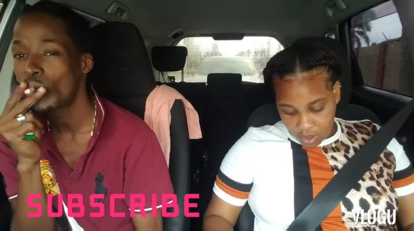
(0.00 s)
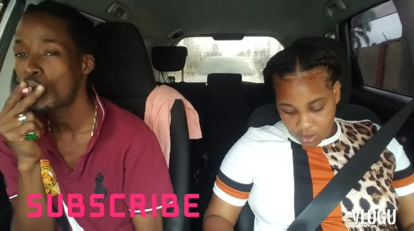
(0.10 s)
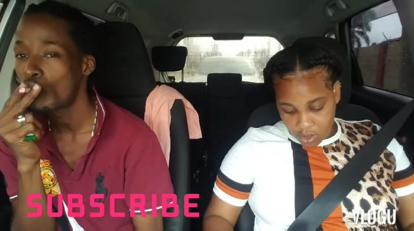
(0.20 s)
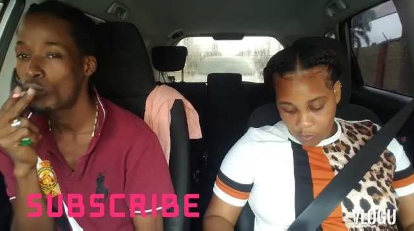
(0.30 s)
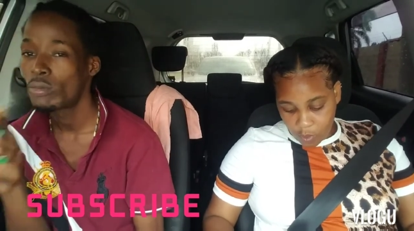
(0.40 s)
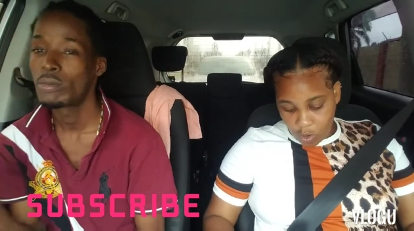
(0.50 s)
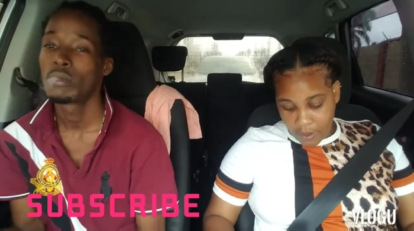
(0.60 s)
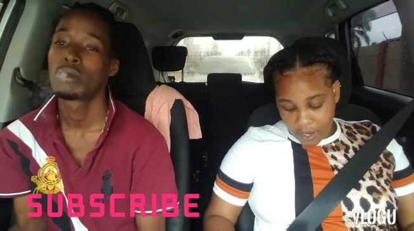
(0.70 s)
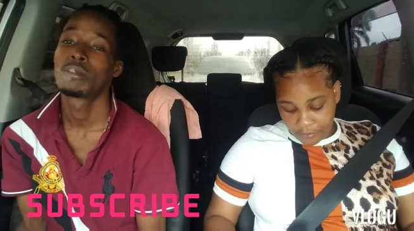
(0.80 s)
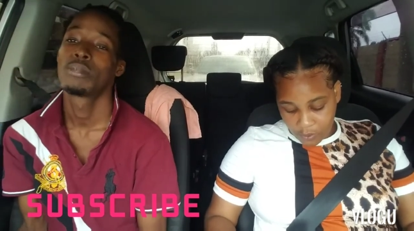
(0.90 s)
Speaker 1: So the
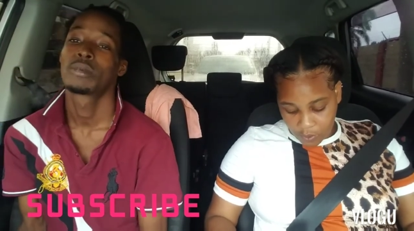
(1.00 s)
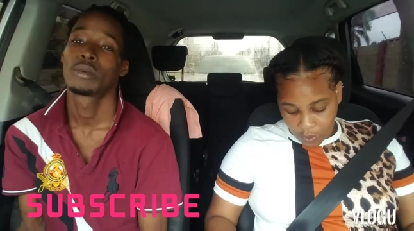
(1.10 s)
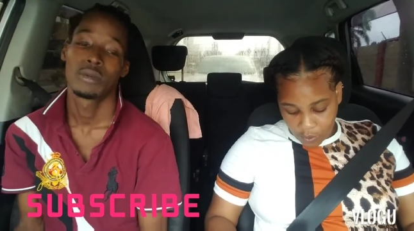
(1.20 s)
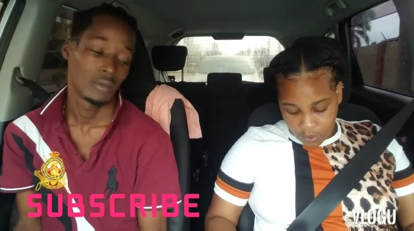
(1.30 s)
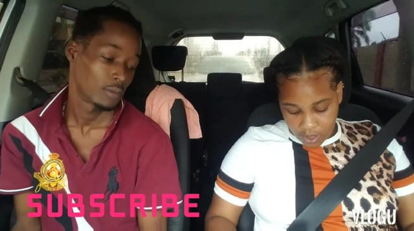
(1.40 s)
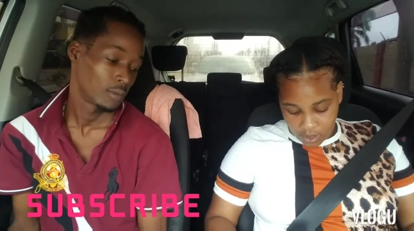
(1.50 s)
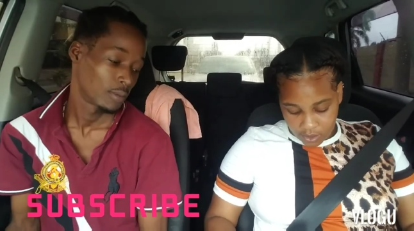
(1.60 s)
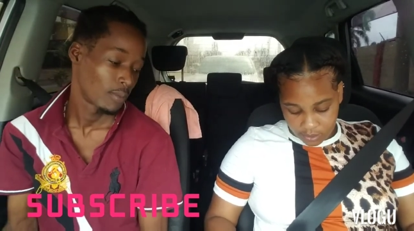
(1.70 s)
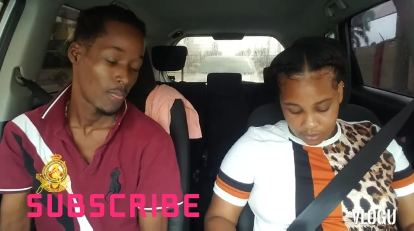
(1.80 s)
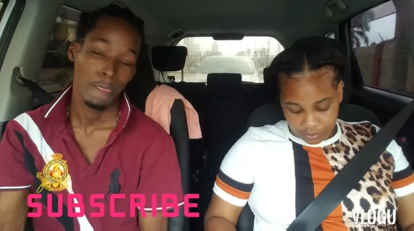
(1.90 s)
mobile phone holder
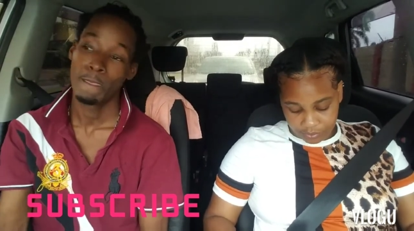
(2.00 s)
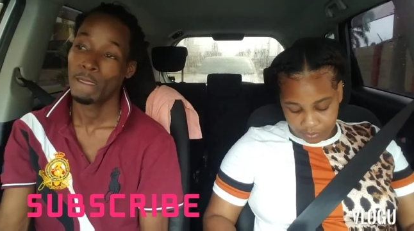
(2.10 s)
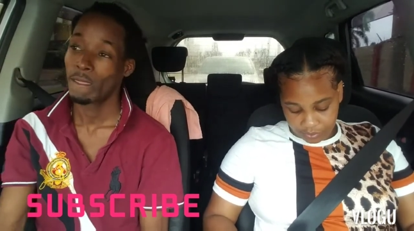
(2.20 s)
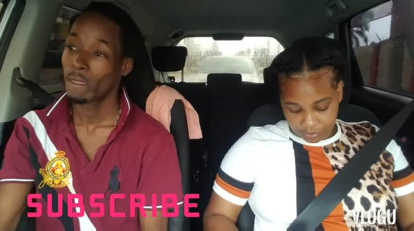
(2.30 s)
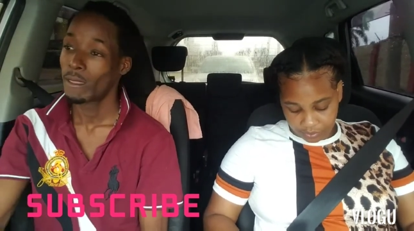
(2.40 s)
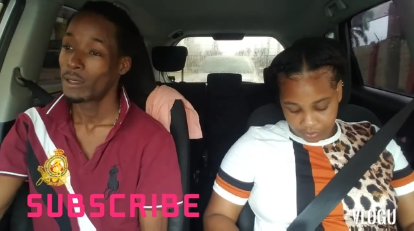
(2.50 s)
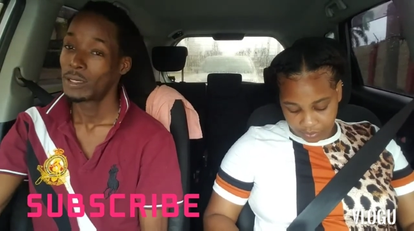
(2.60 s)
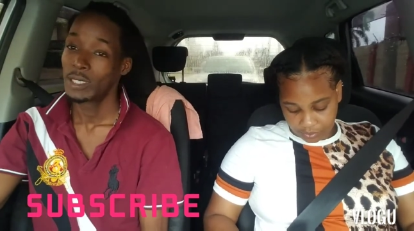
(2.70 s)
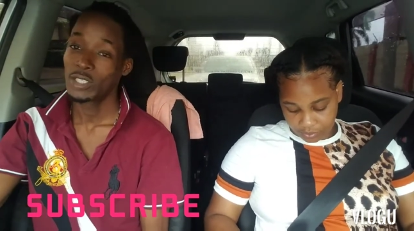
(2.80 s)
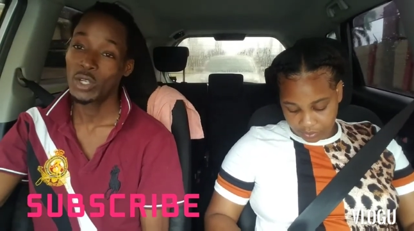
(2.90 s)

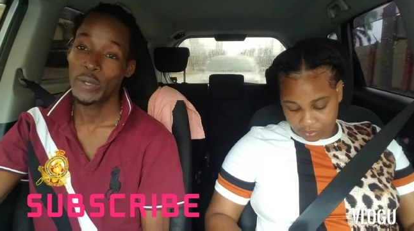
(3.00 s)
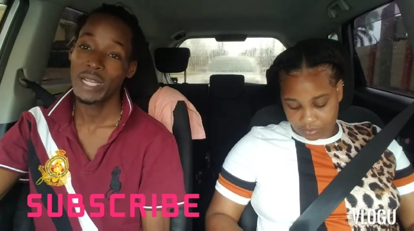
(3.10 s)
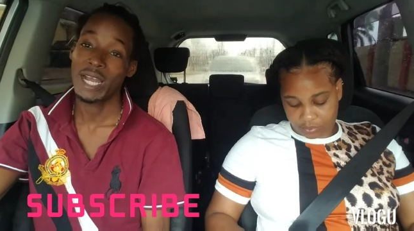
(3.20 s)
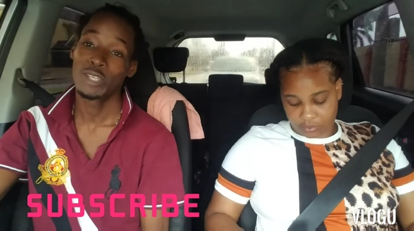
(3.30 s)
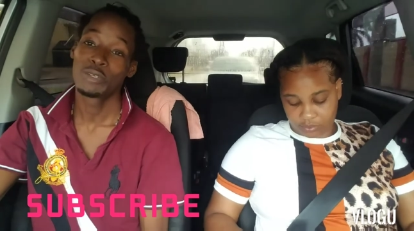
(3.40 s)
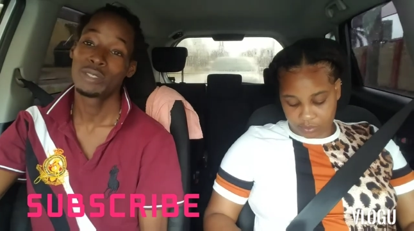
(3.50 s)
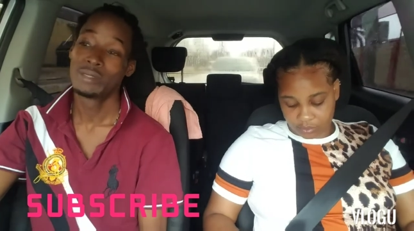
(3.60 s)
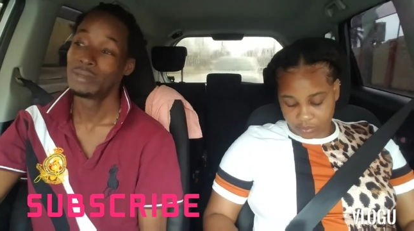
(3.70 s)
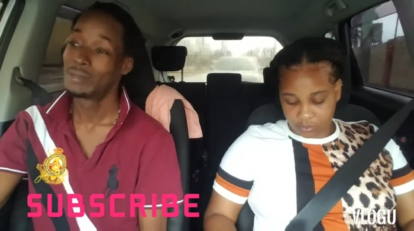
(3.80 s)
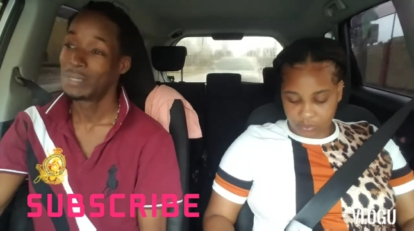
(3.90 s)
Speaker 2: is going on good.
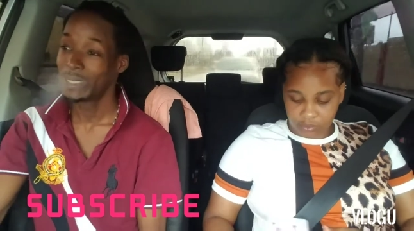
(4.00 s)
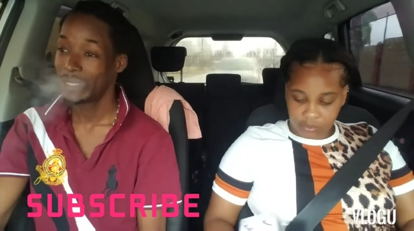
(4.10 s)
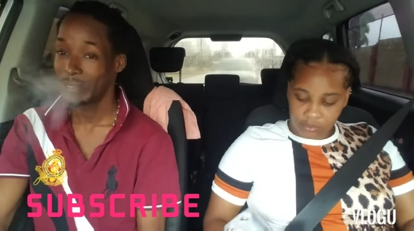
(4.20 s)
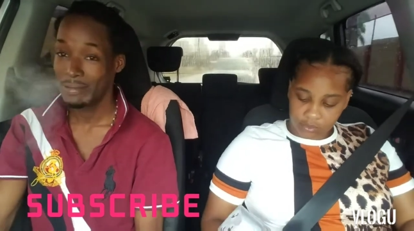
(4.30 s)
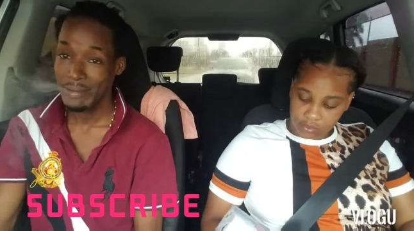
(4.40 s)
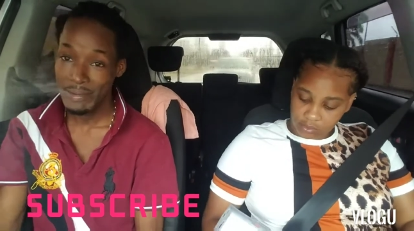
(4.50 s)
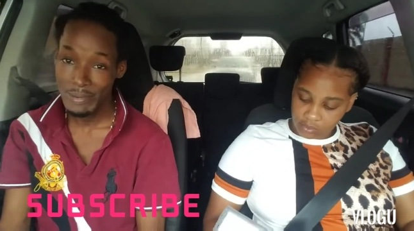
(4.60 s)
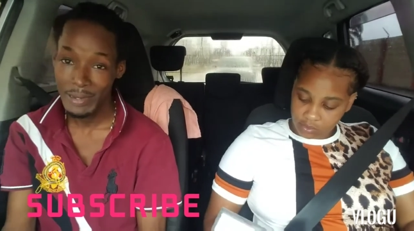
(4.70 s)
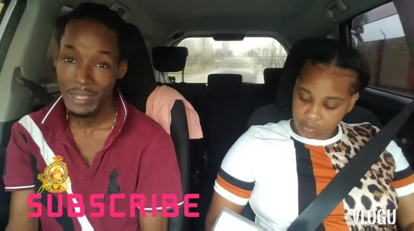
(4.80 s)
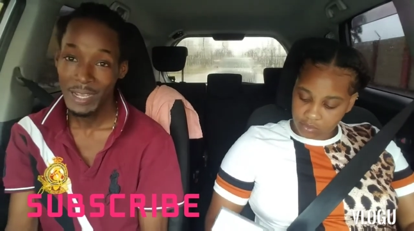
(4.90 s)

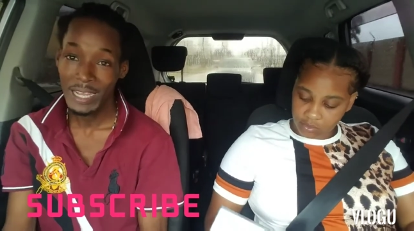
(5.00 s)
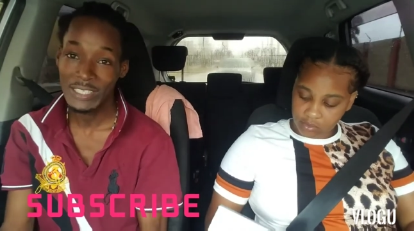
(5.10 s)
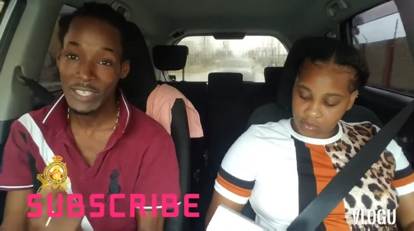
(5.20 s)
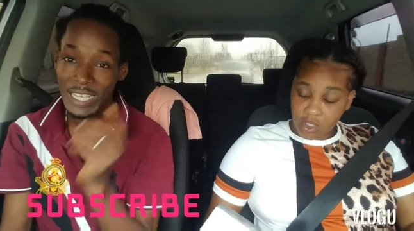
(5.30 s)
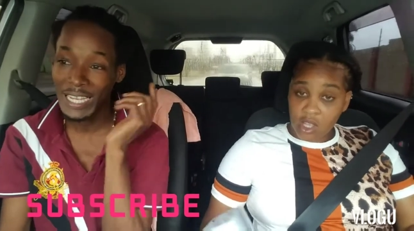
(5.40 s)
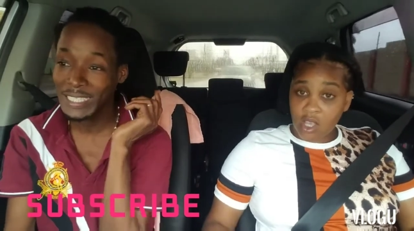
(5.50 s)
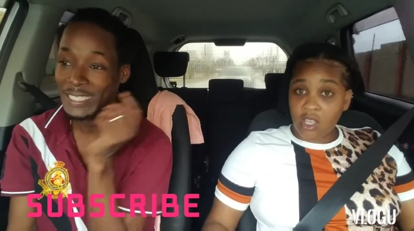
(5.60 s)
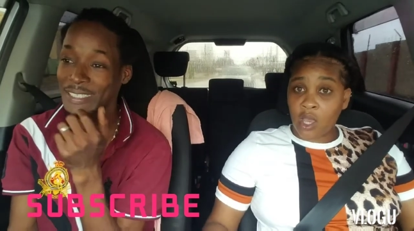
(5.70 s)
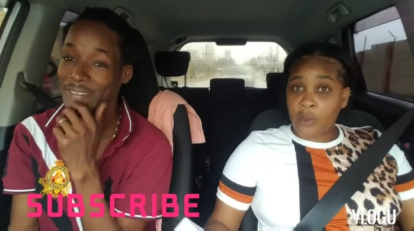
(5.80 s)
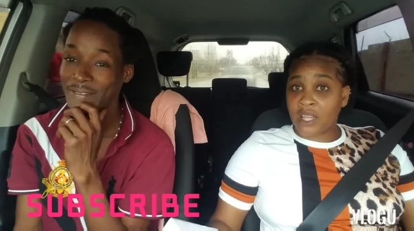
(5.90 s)
As you can
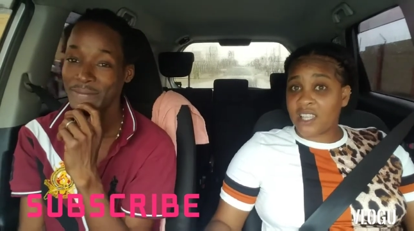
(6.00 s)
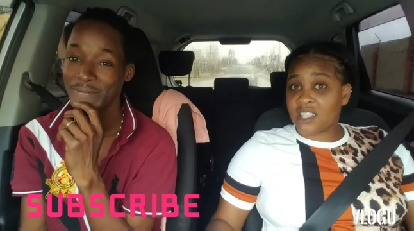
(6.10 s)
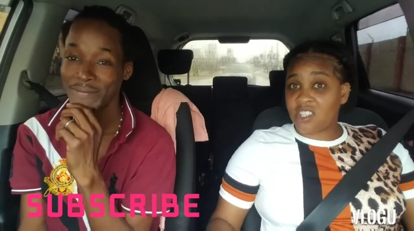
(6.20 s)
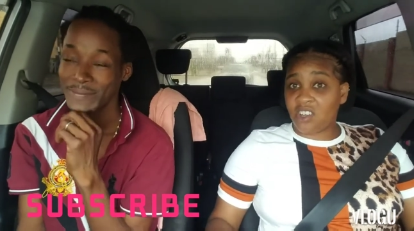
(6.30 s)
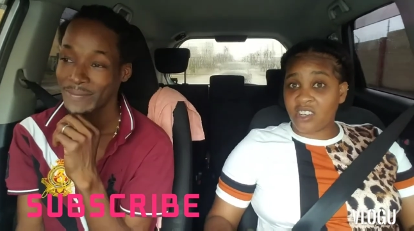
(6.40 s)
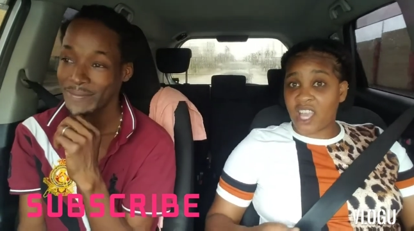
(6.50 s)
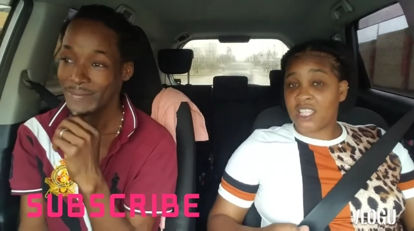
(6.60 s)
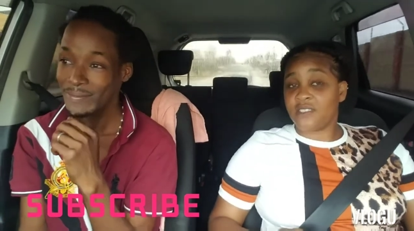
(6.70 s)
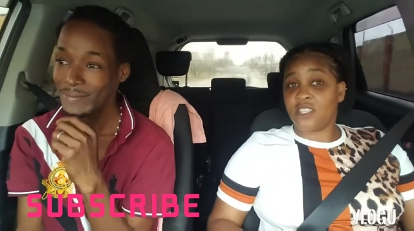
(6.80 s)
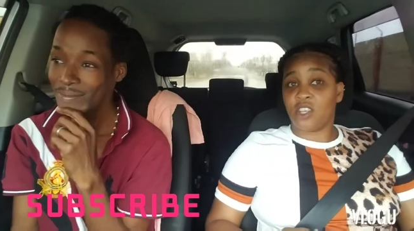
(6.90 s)
see. Yeah,
Speaker 1: we are testing out
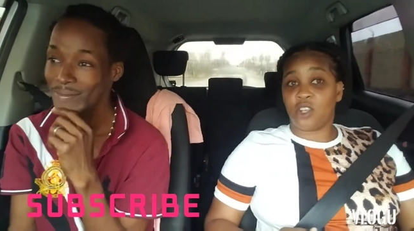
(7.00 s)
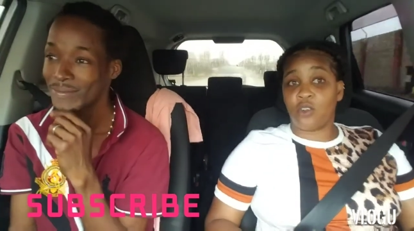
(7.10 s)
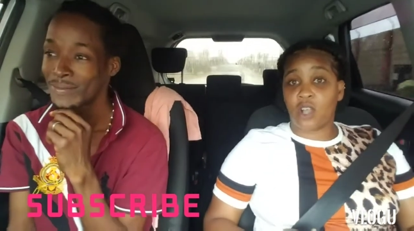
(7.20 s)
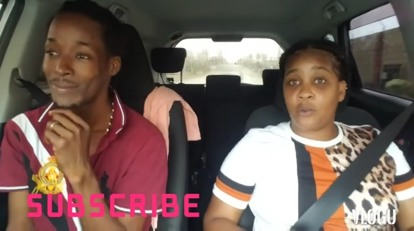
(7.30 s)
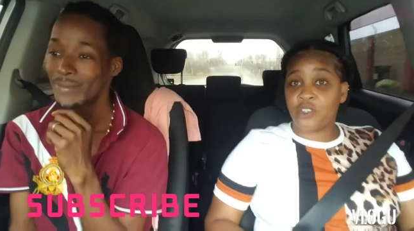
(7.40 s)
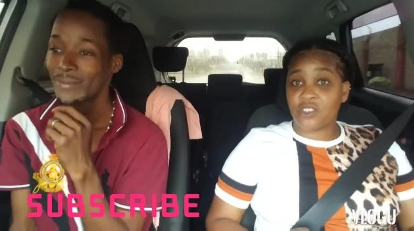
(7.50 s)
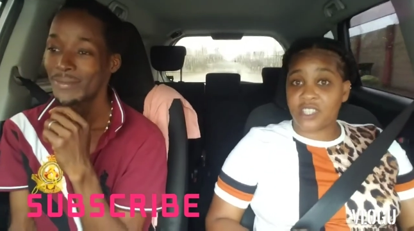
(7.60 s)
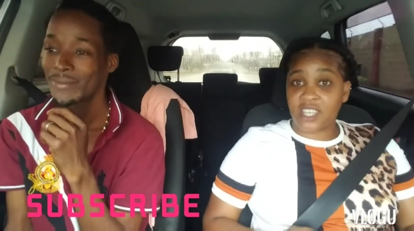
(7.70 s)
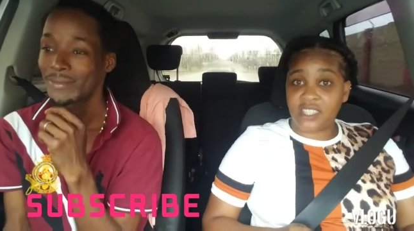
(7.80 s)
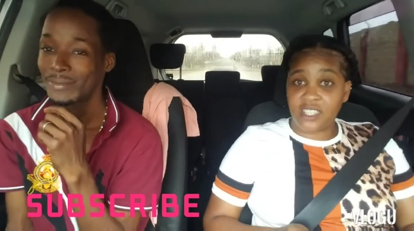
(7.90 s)
guys this year ago because we just
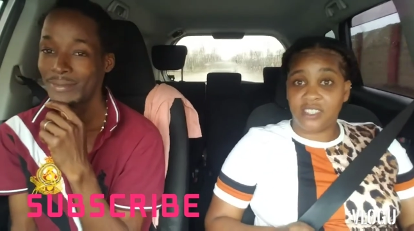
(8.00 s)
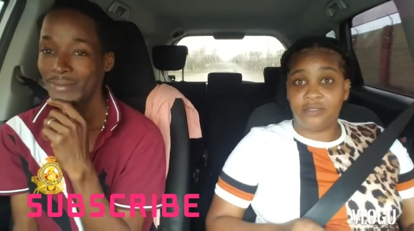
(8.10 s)
get it.